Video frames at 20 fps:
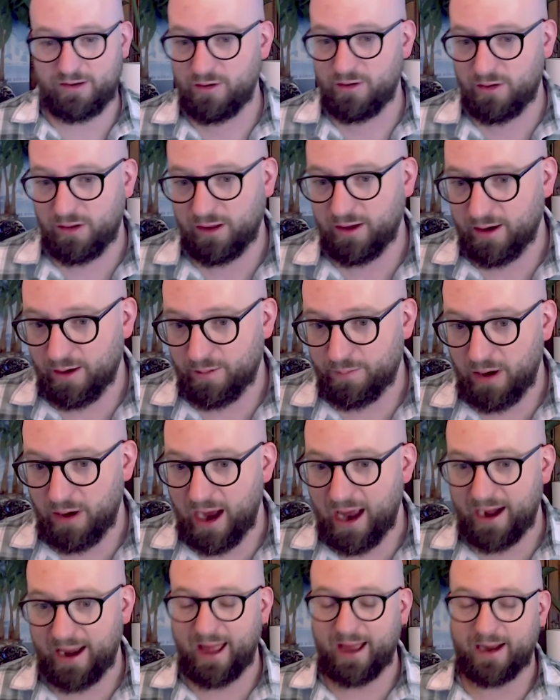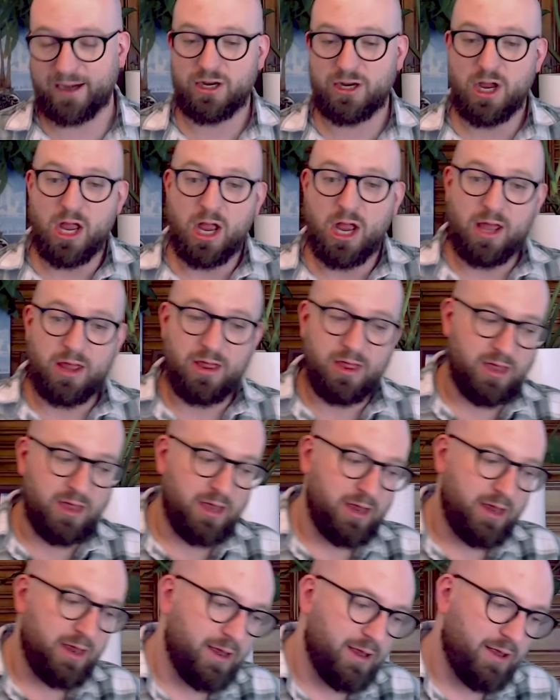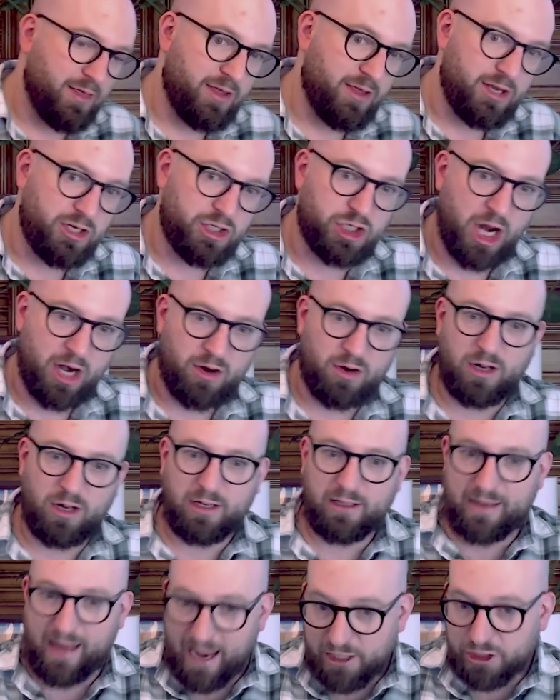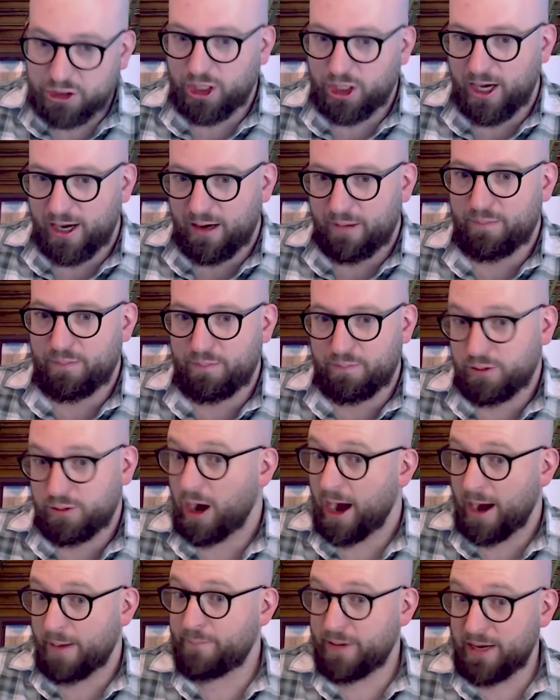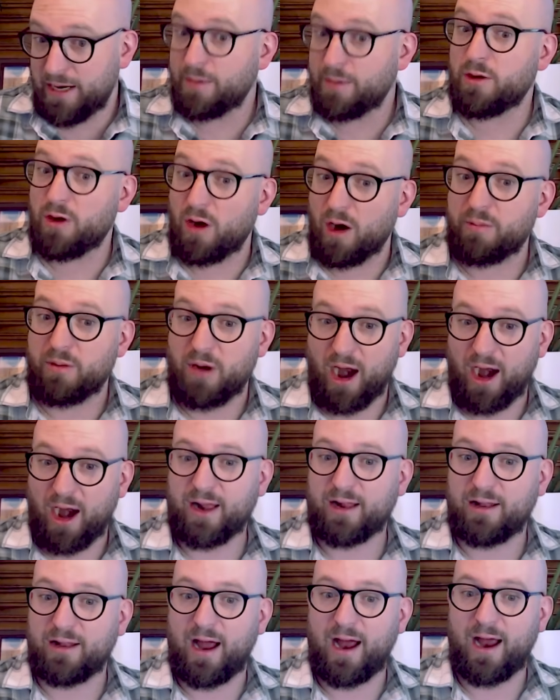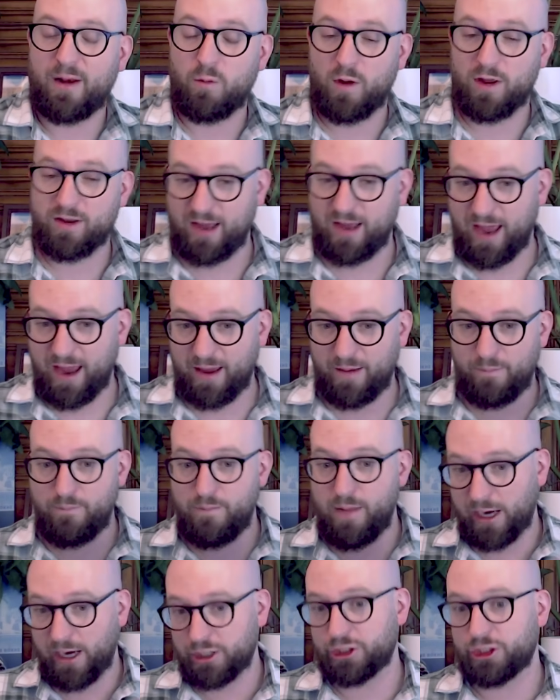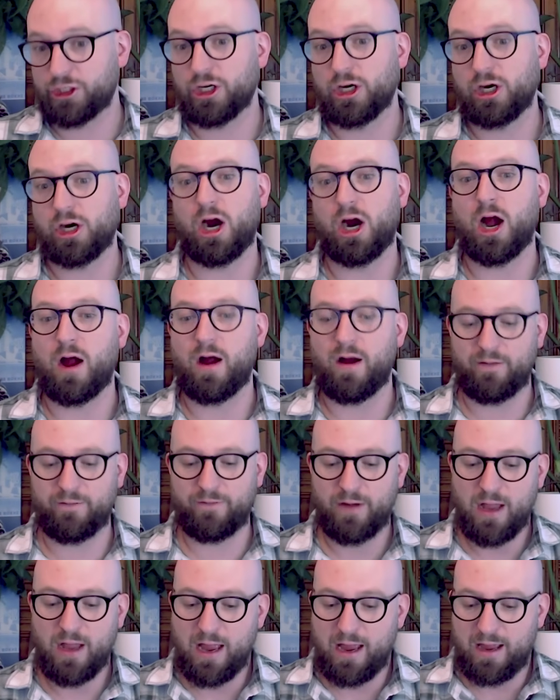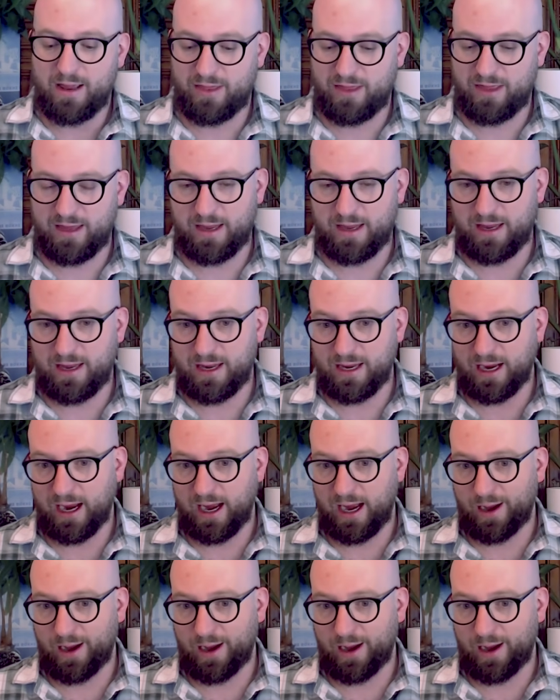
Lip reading: nuclear product, the General Electric BWR product line was a mixture of the